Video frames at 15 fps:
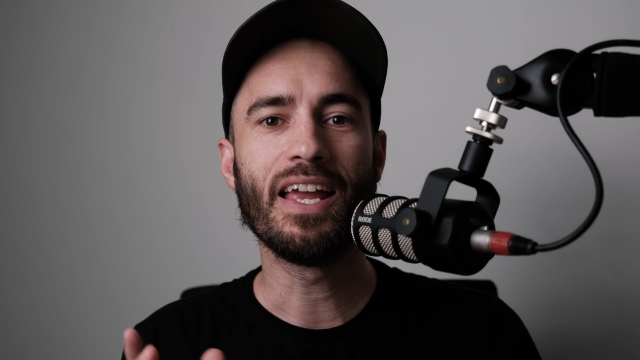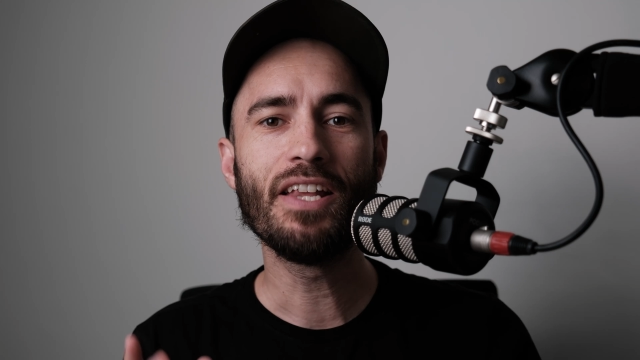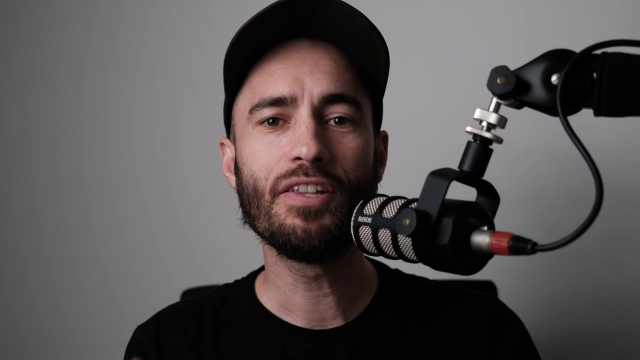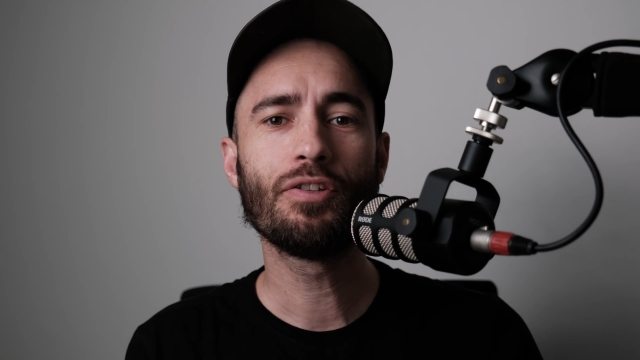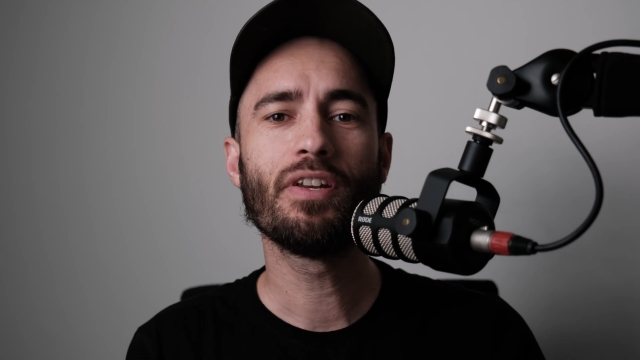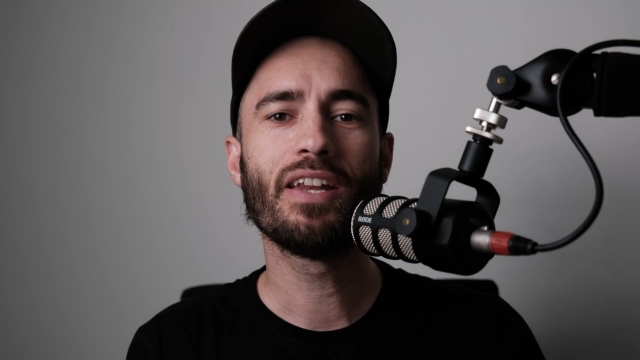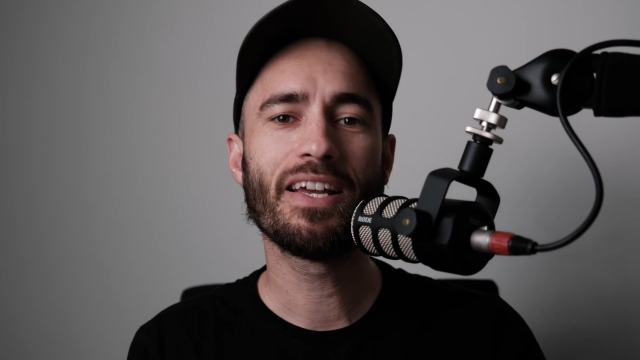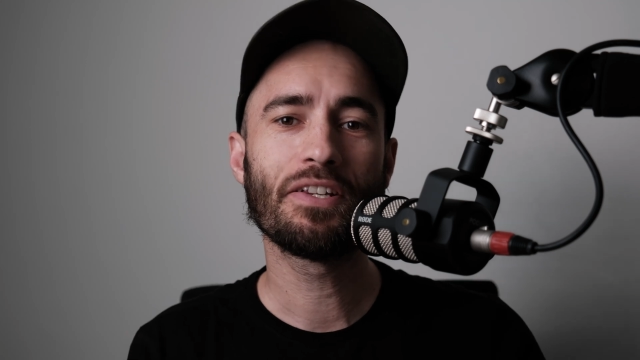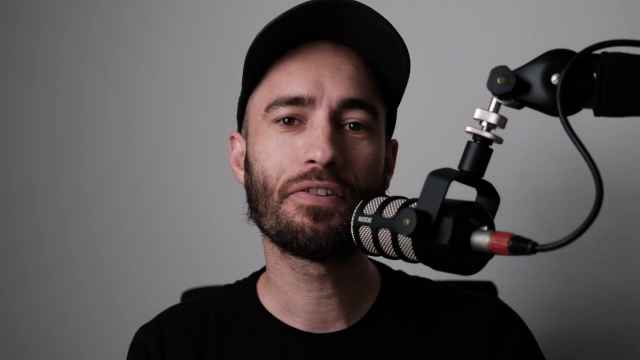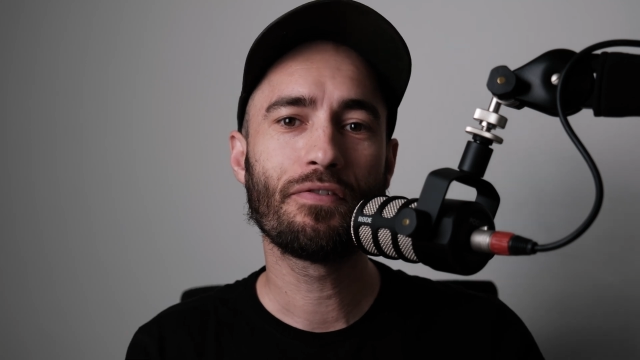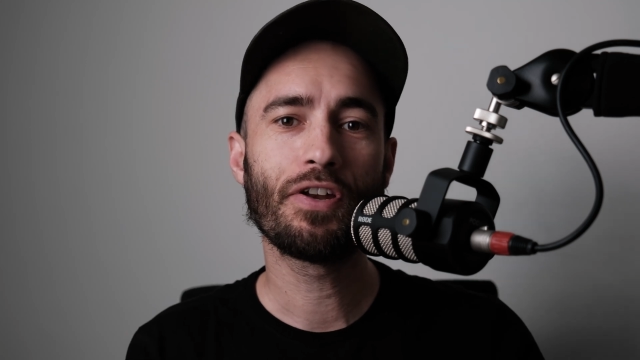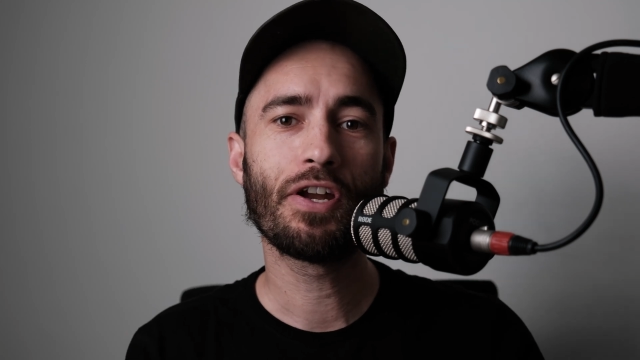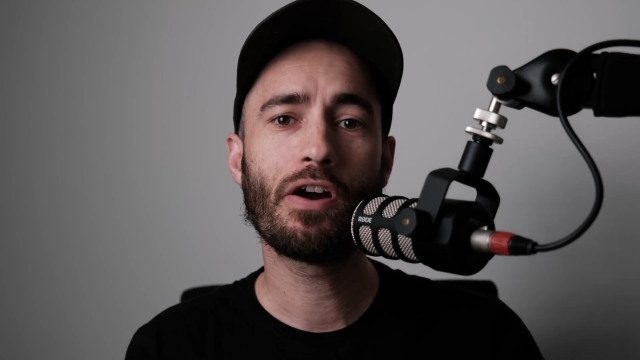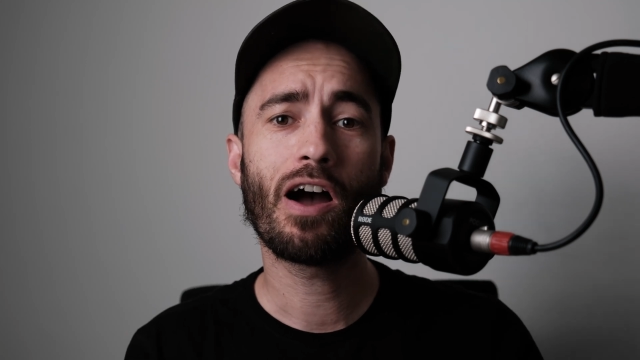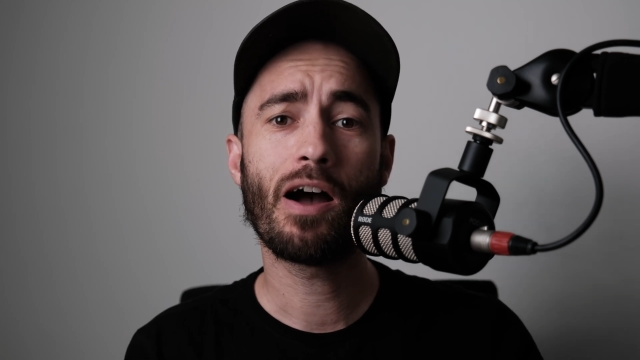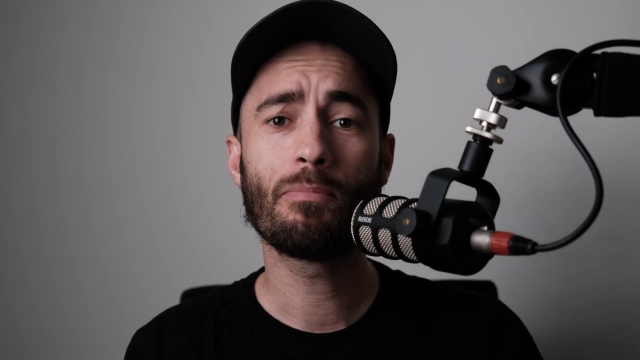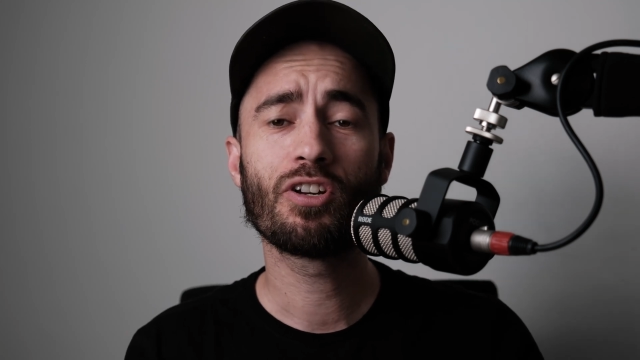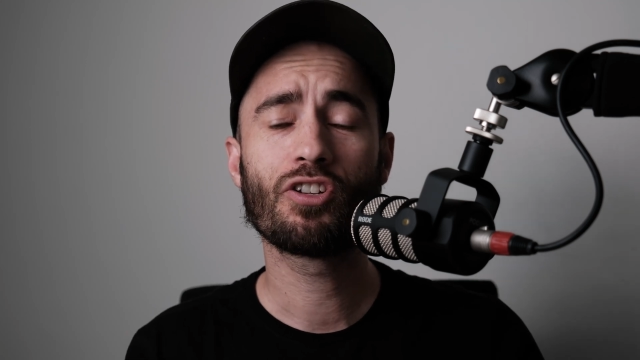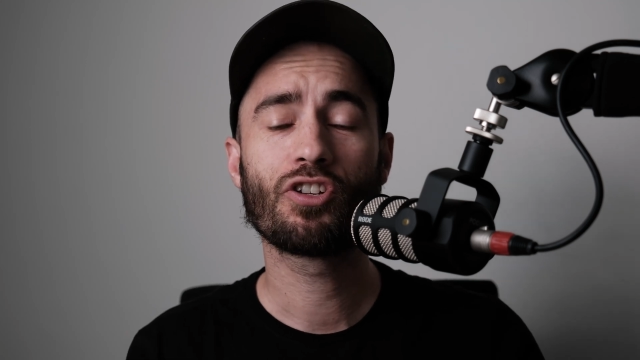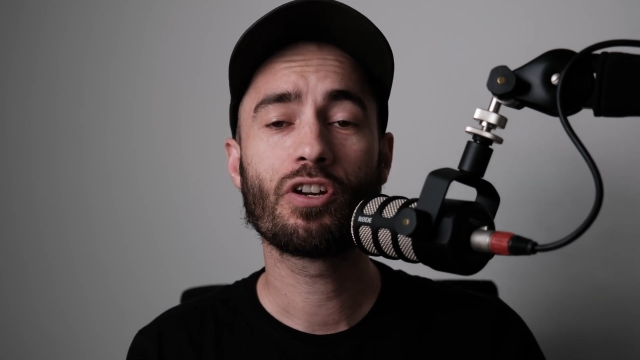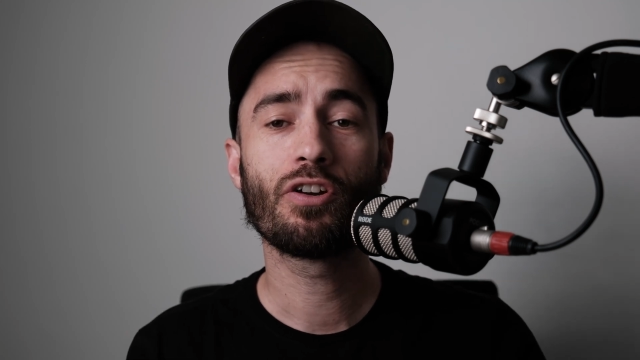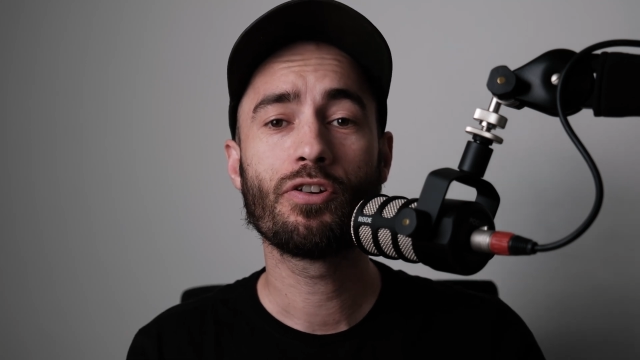In today's video, I'm going
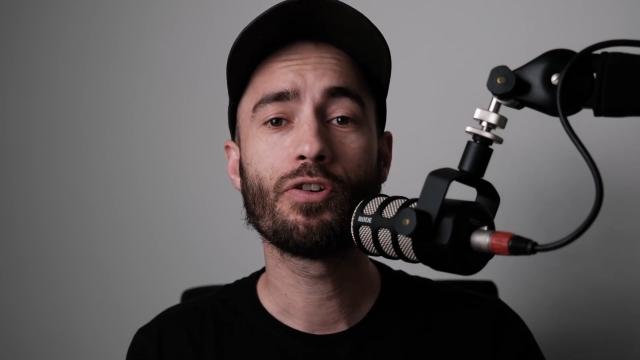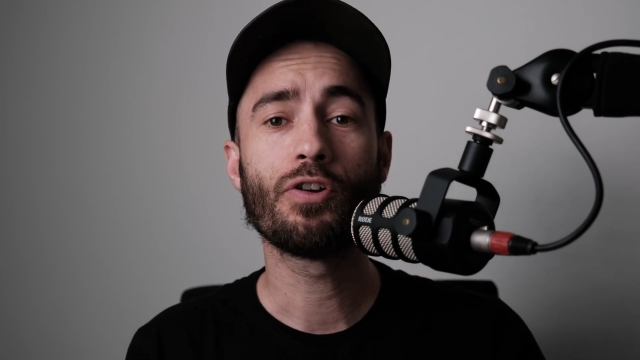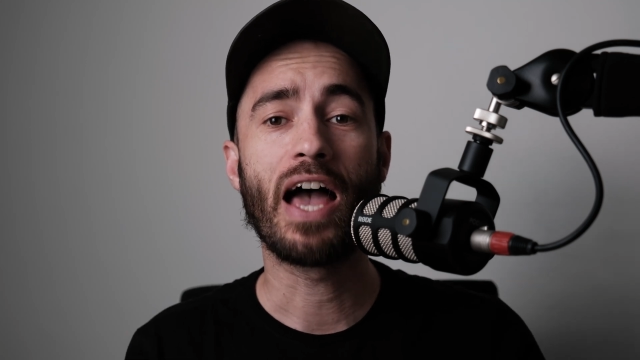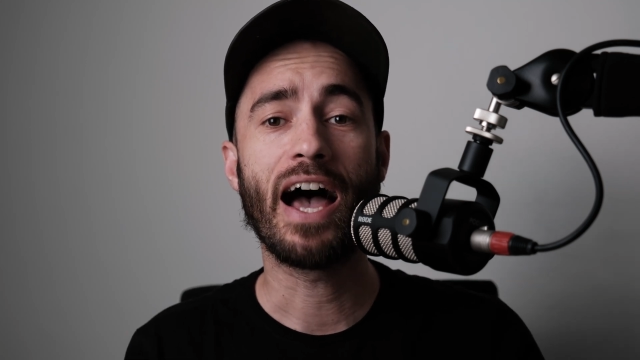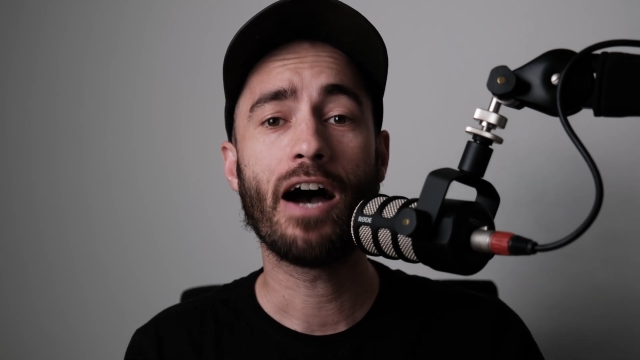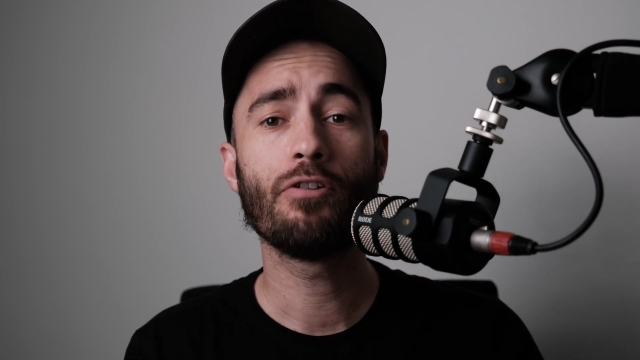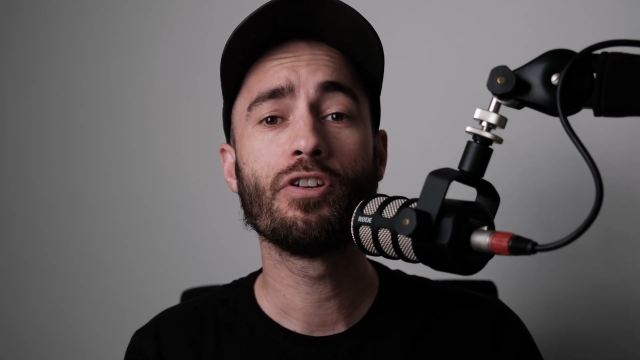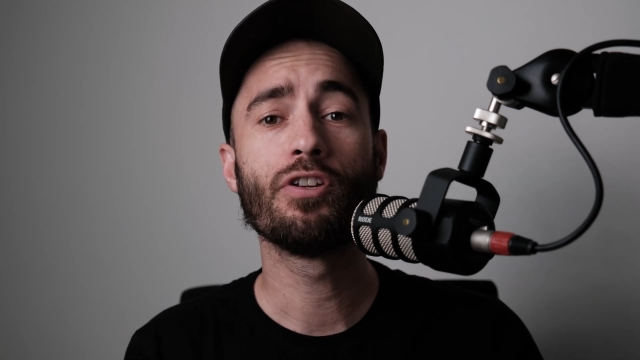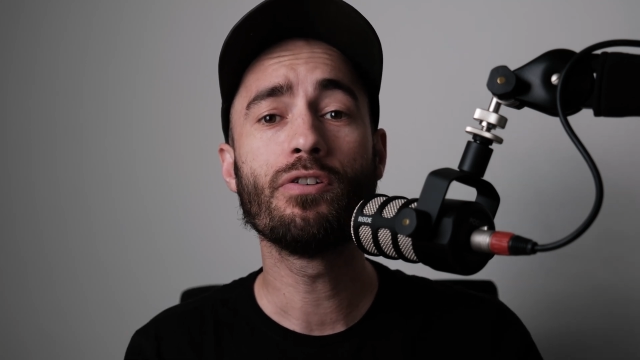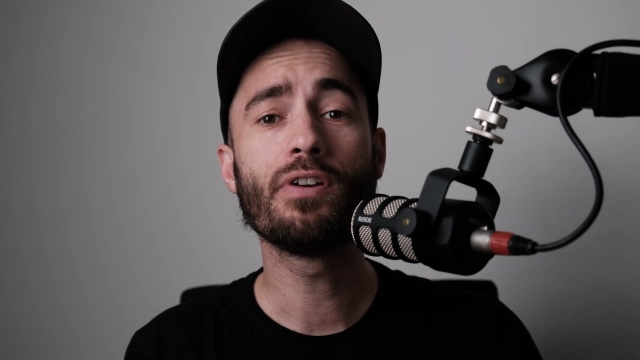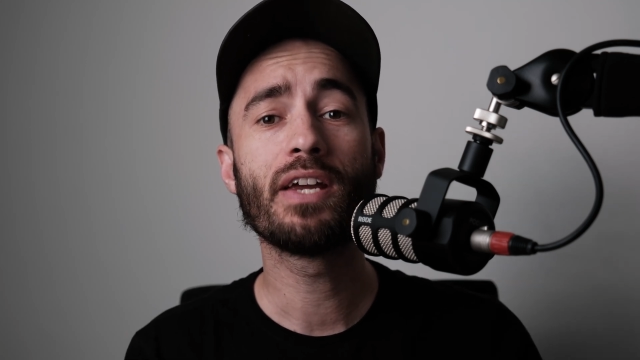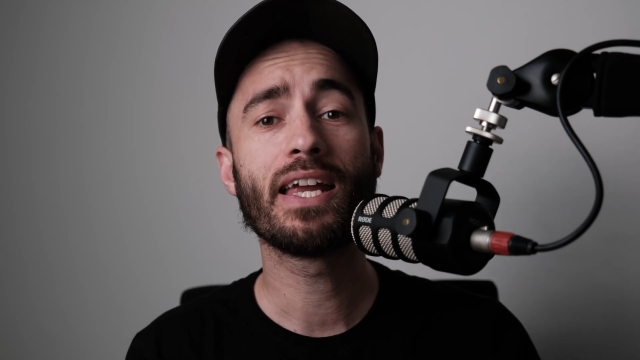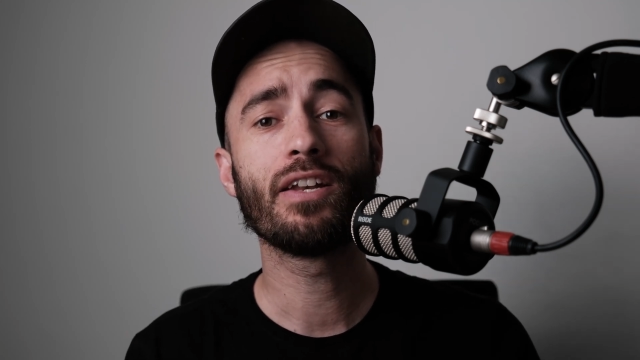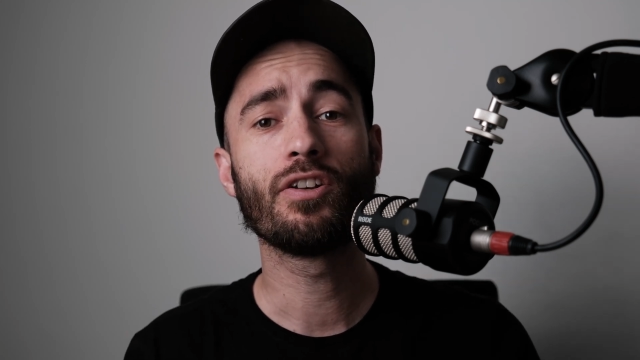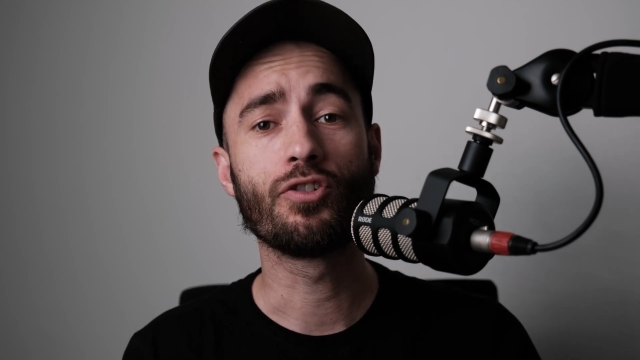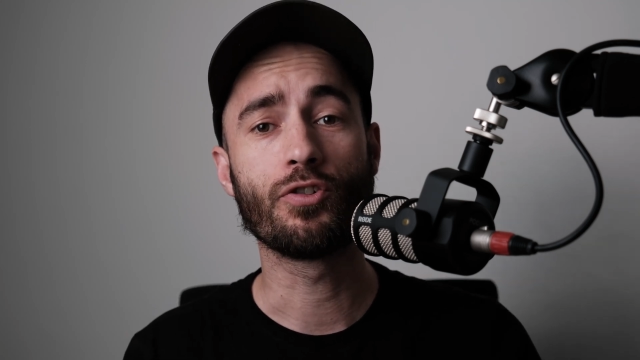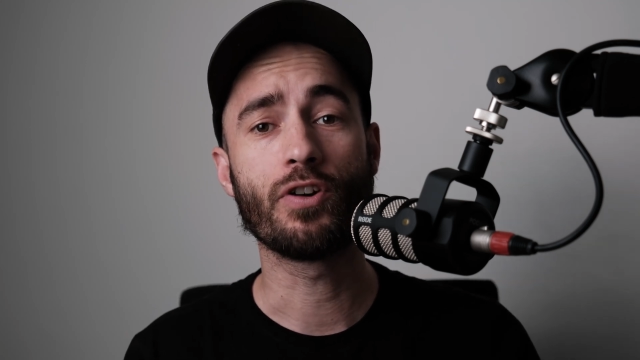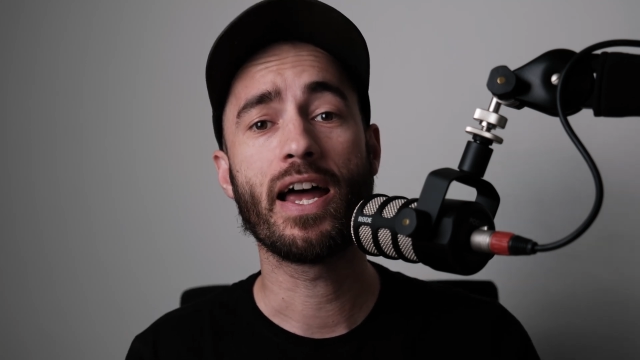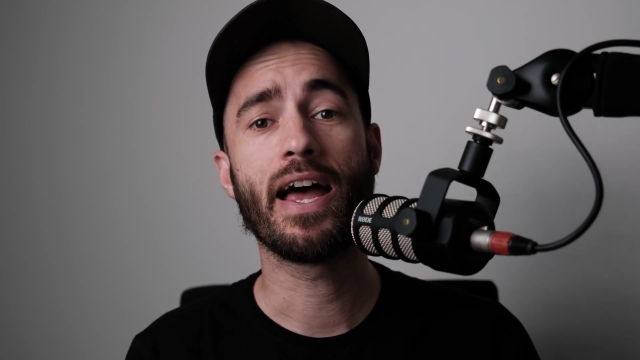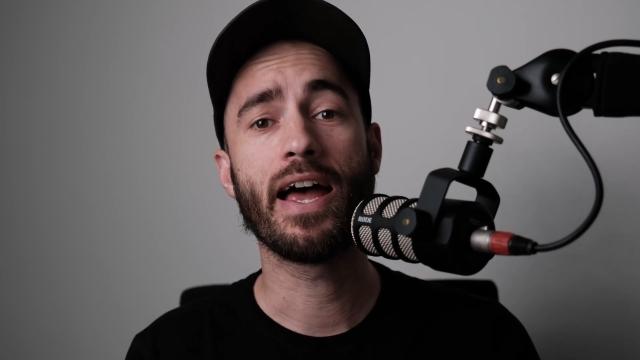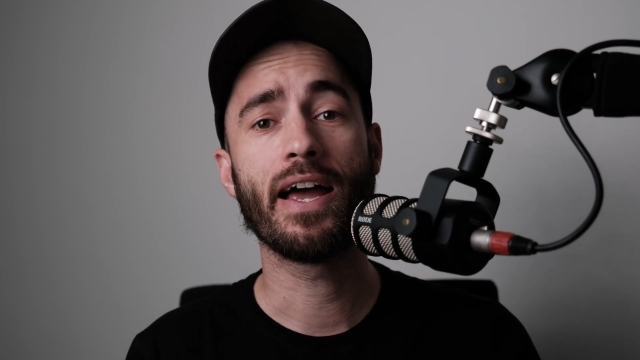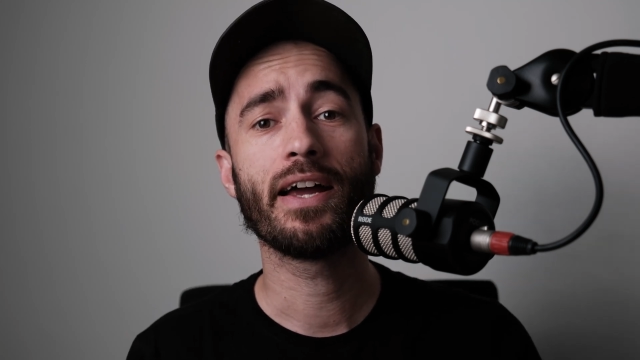to show you how you can
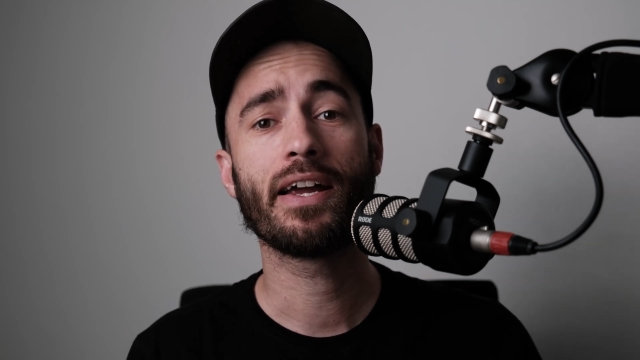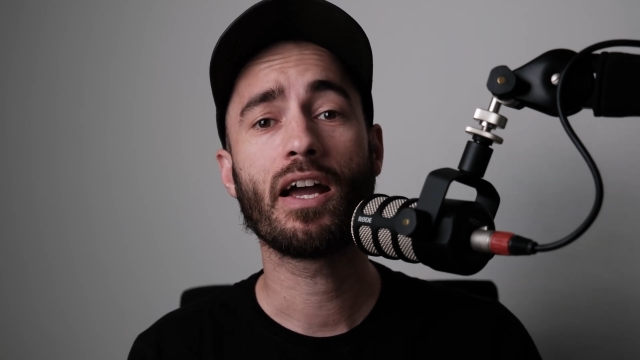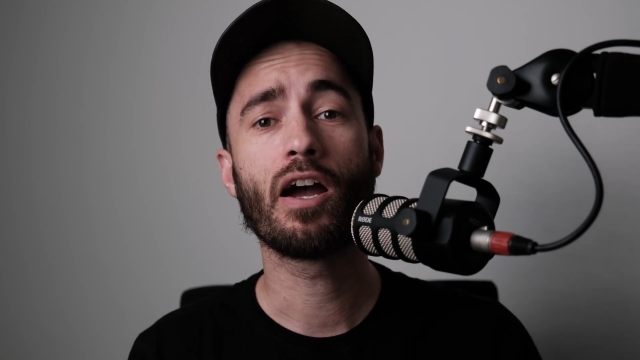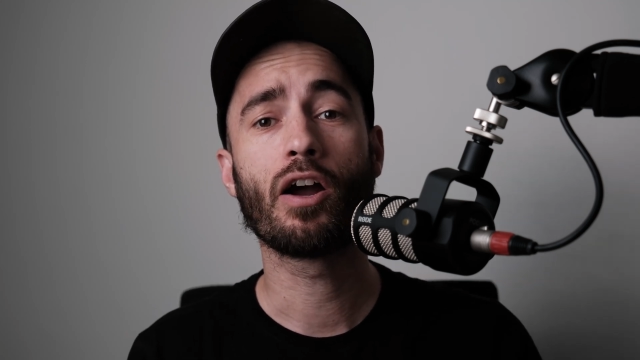drag